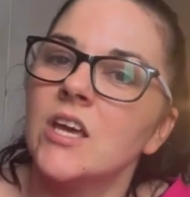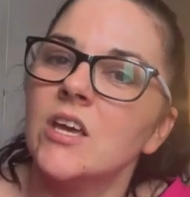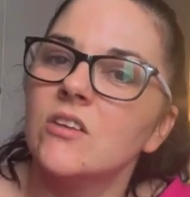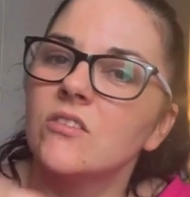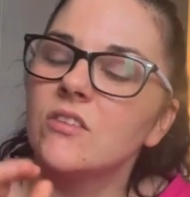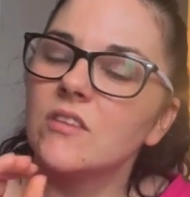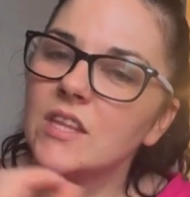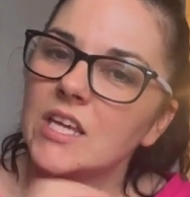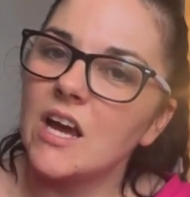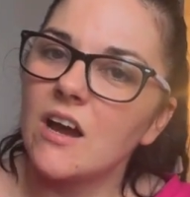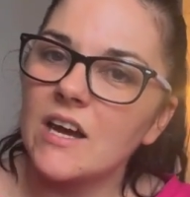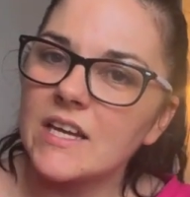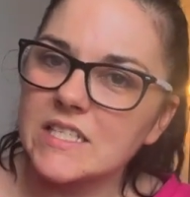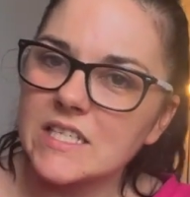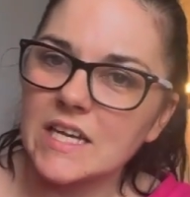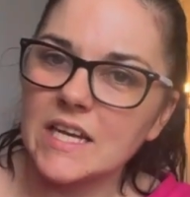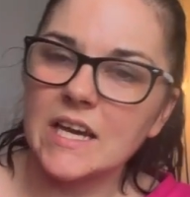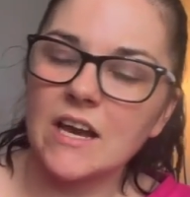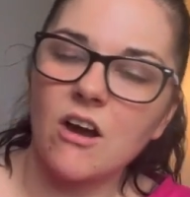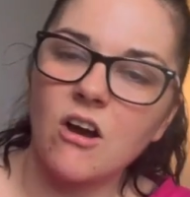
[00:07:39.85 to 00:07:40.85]
So the
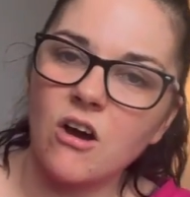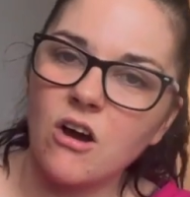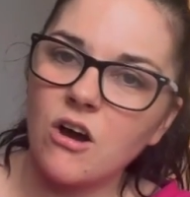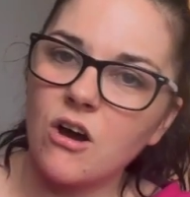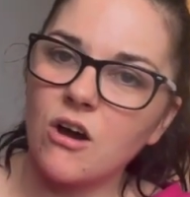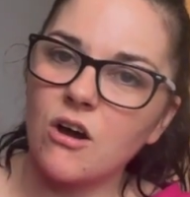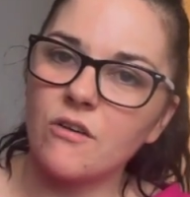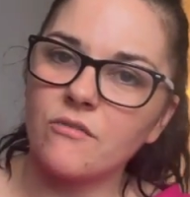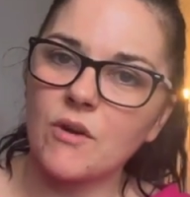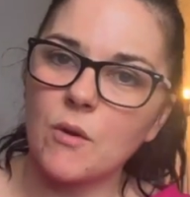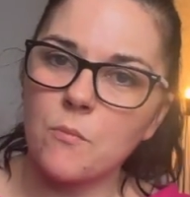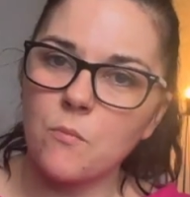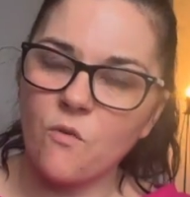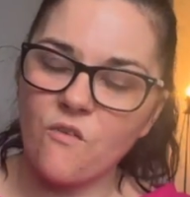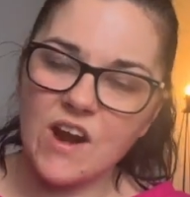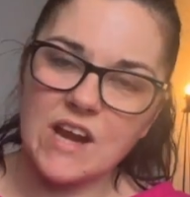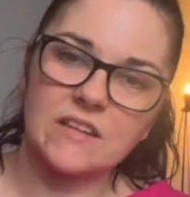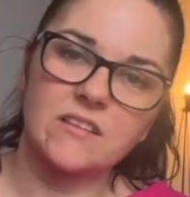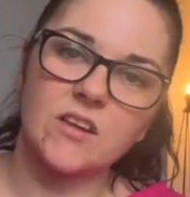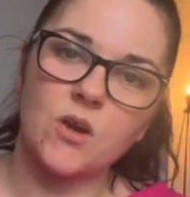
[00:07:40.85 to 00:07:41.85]
idea of
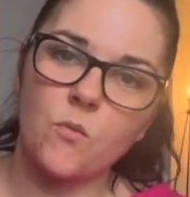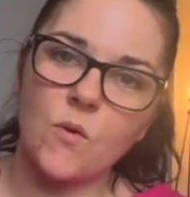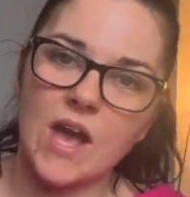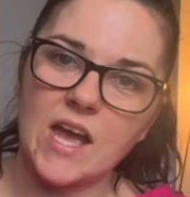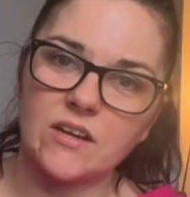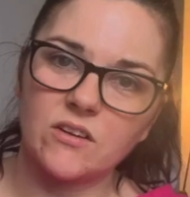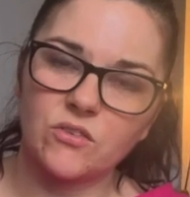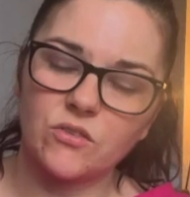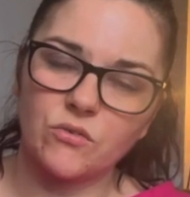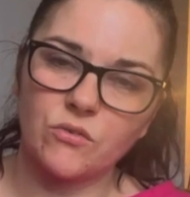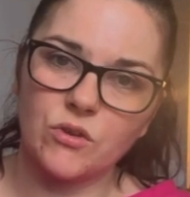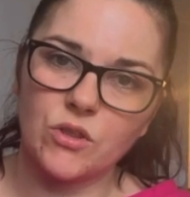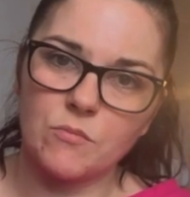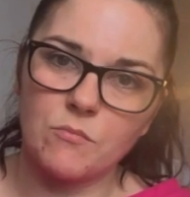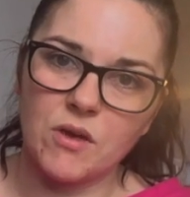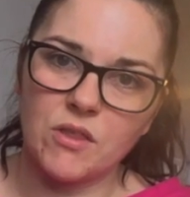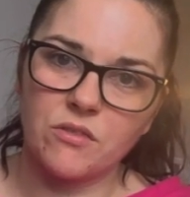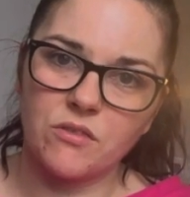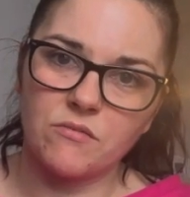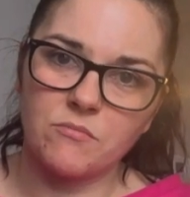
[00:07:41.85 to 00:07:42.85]
raising awareness through the
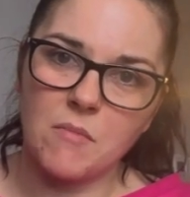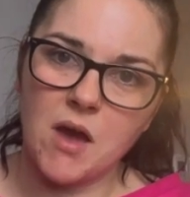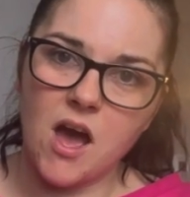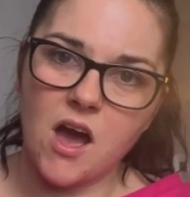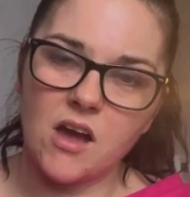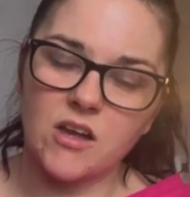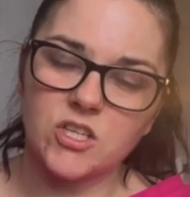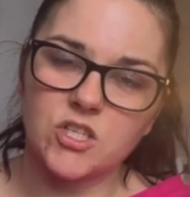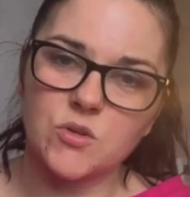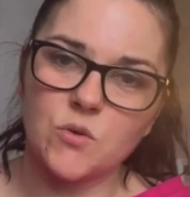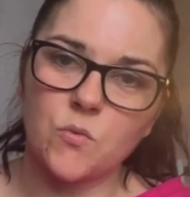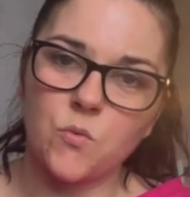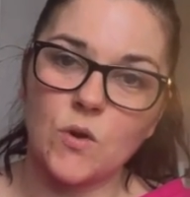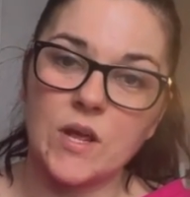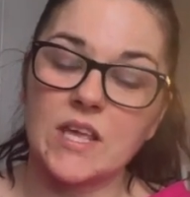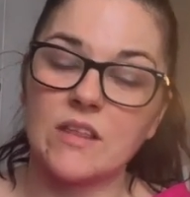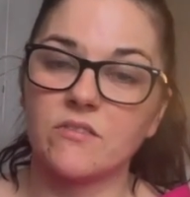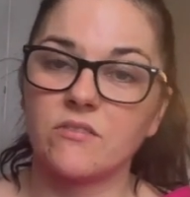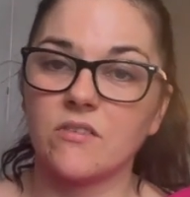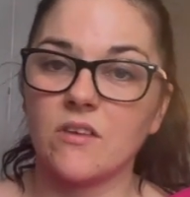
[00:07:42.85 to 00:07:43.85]
month of March
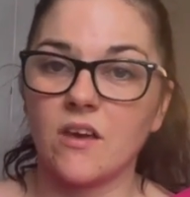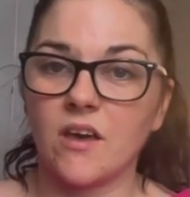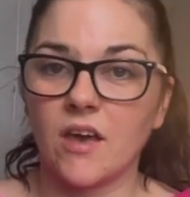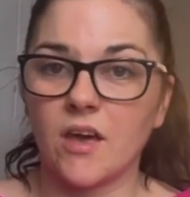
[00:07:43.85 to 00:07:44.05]
with